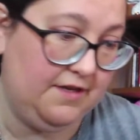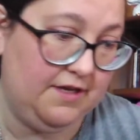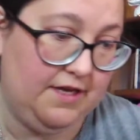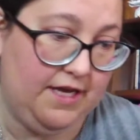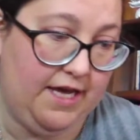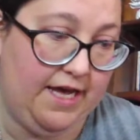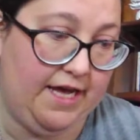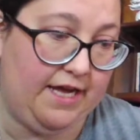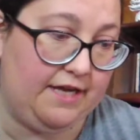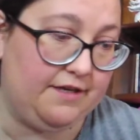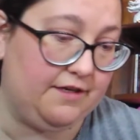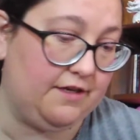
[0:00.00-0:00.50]

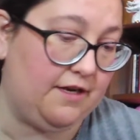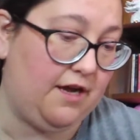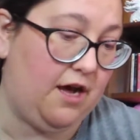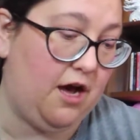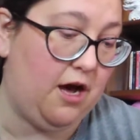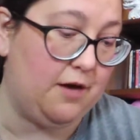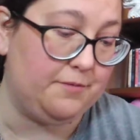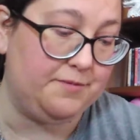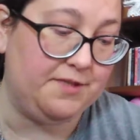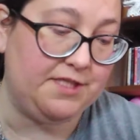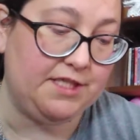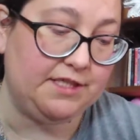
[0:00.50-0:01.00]
and
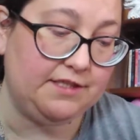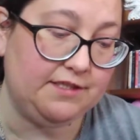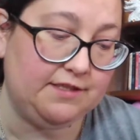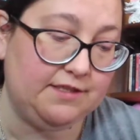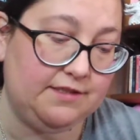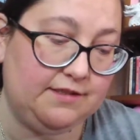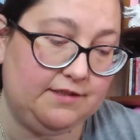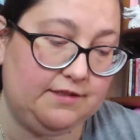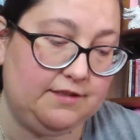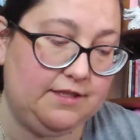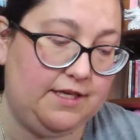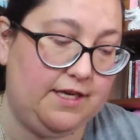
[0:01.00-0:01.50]

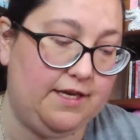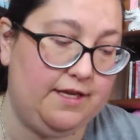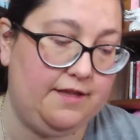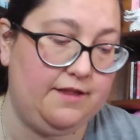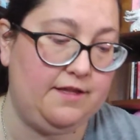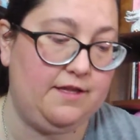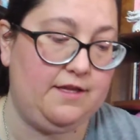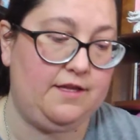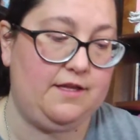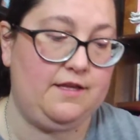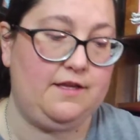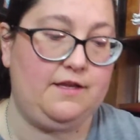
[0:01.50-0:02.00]
objects, and
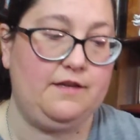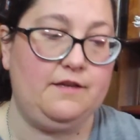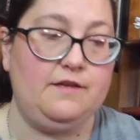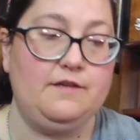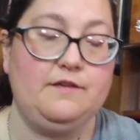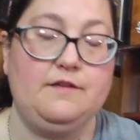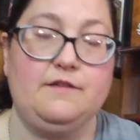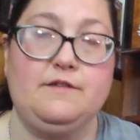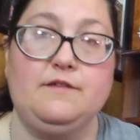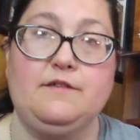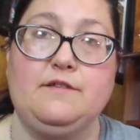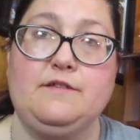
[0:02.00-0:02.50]
then
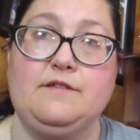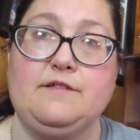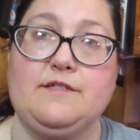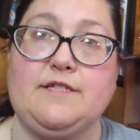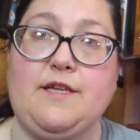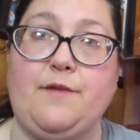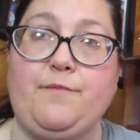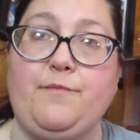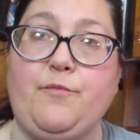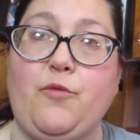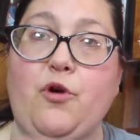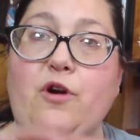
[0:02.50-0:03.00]

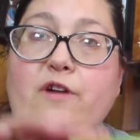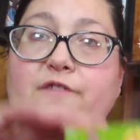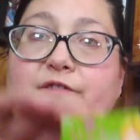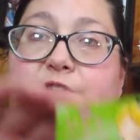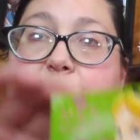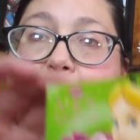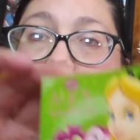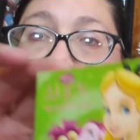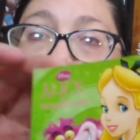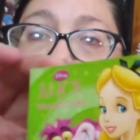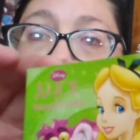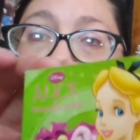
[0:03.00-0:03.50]
some more
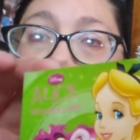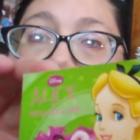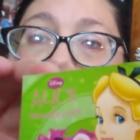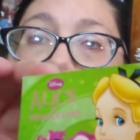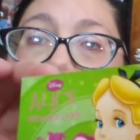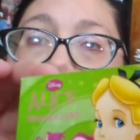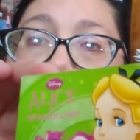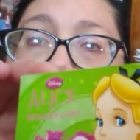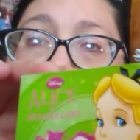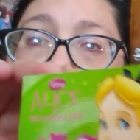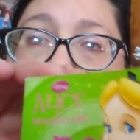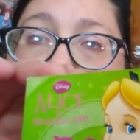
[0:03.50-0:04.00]
from
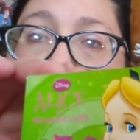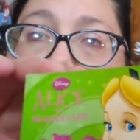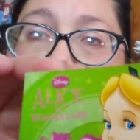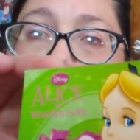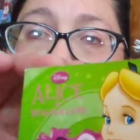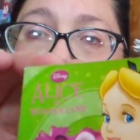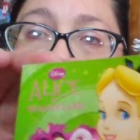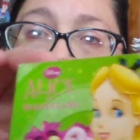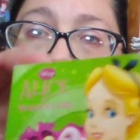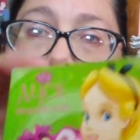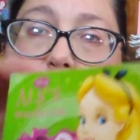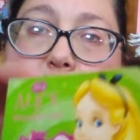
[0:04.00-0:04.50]
Disney.
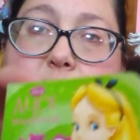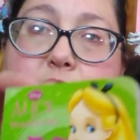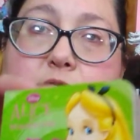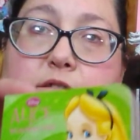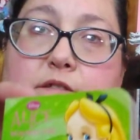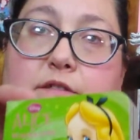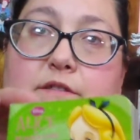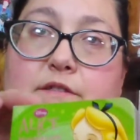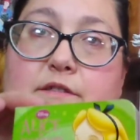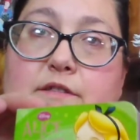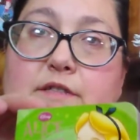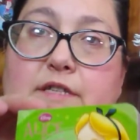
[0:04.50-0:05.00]

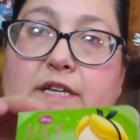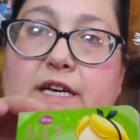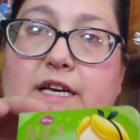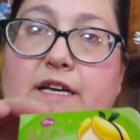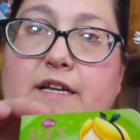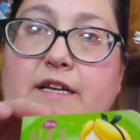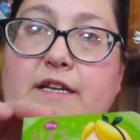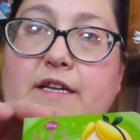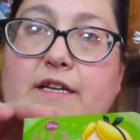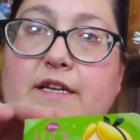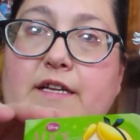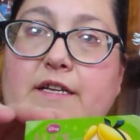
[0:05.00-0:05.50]

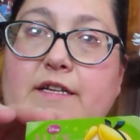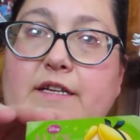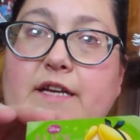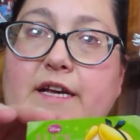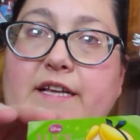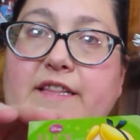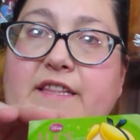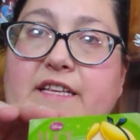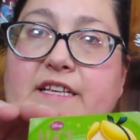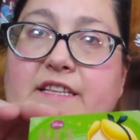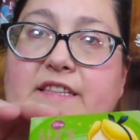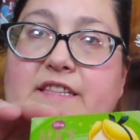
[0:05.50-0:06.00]
And
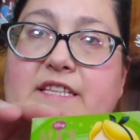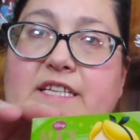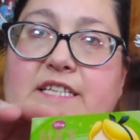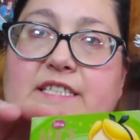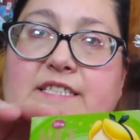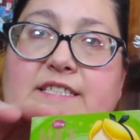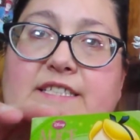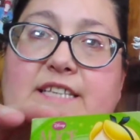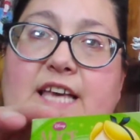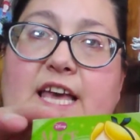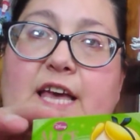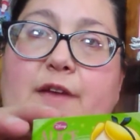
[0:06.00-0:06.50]
I think
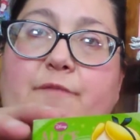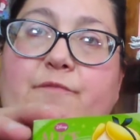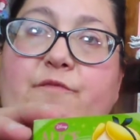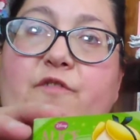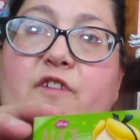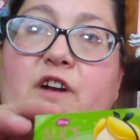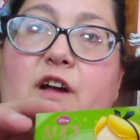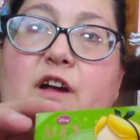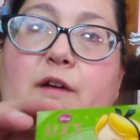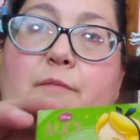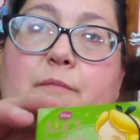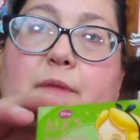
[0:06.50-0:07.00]
these came
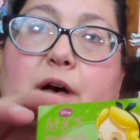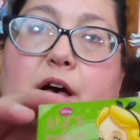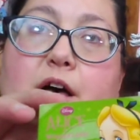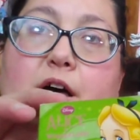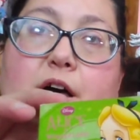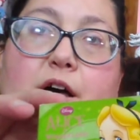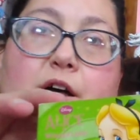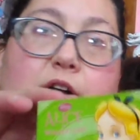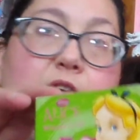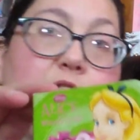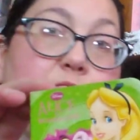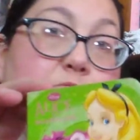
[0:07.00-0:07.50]
from
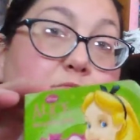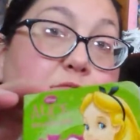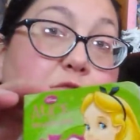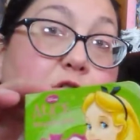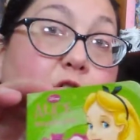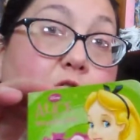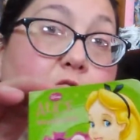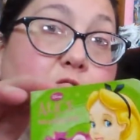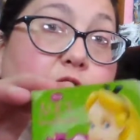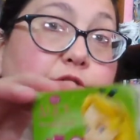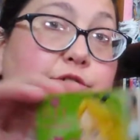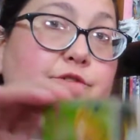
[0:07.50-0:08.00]
a
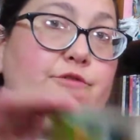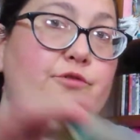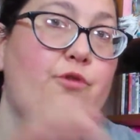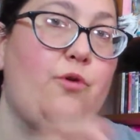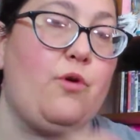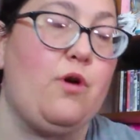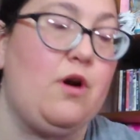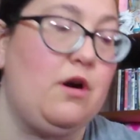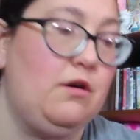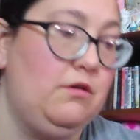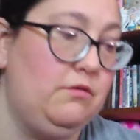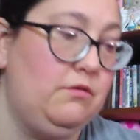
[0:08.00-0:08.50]
dollar store.